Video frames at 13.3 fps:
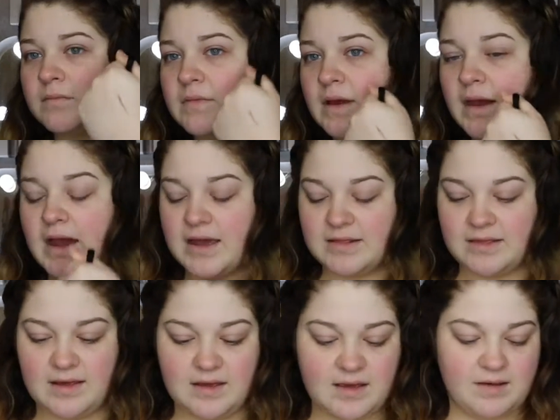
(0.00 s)
Yeah, I
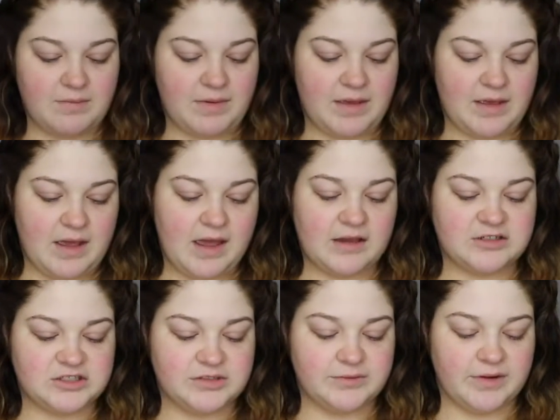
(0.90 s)
think it may
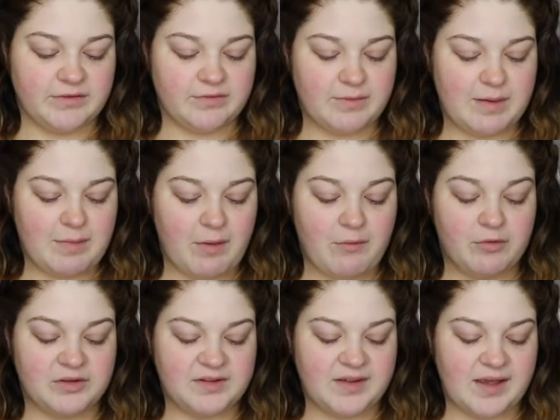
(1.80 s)
actually work for me, but
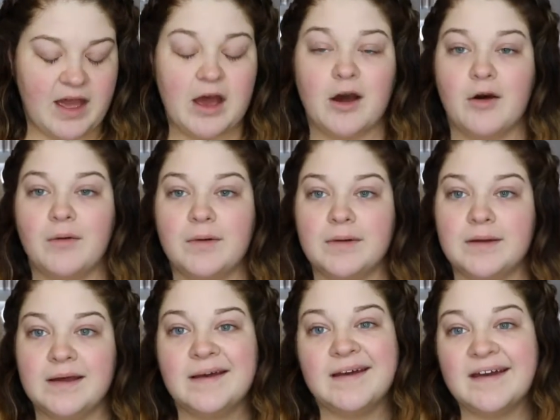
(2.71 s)
we'll see how
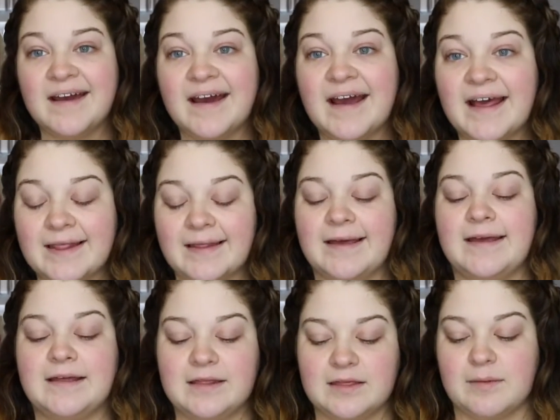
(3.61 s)
I
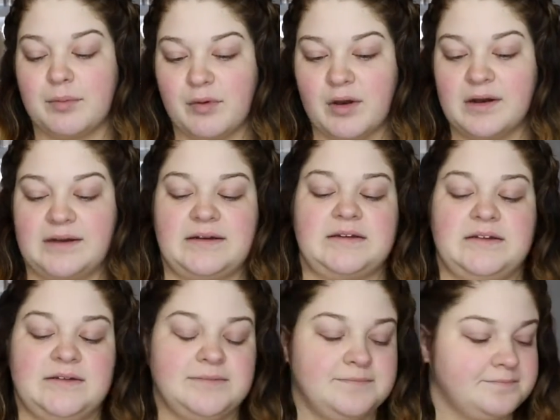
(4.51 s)
like the product.